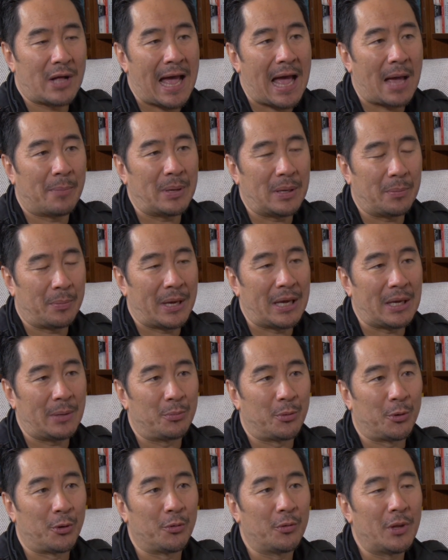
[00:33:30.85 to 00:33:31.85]
happy
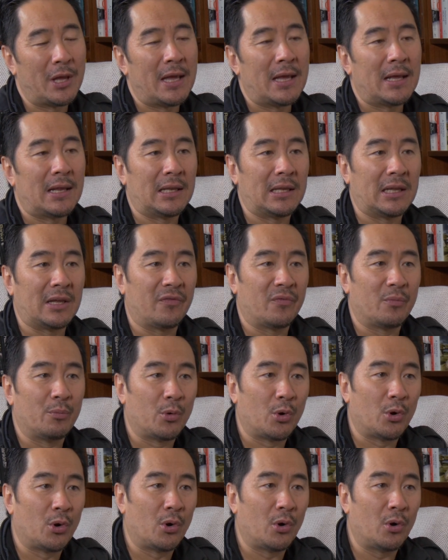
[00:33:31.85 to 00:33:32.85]
people live
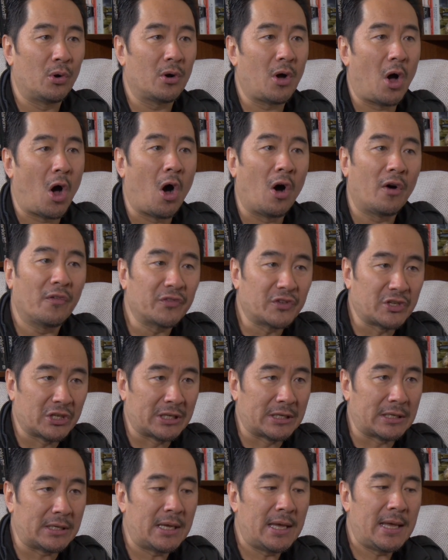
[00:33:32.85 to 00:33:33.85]
more
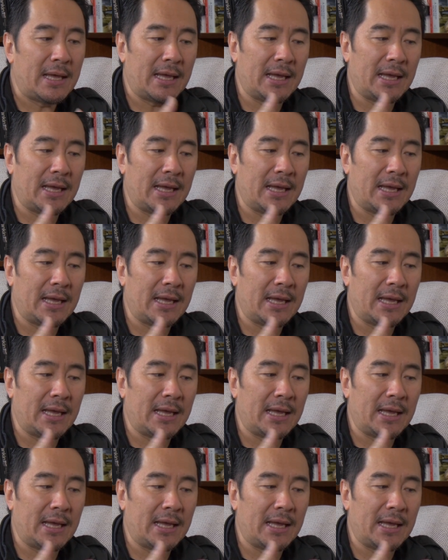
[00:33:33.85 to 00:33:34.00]
often